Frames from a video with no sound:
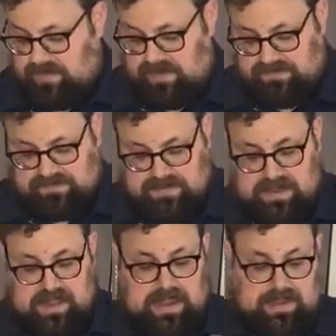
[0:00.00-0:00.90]
piece,
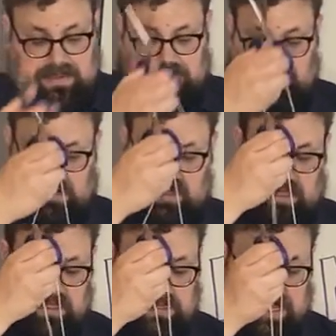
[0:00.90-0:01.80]
and then I'm going to
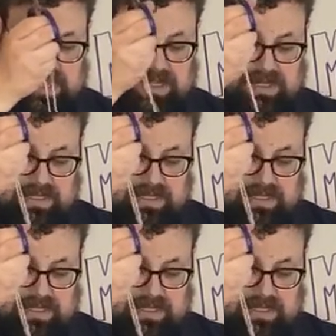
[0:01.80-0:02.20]
cut that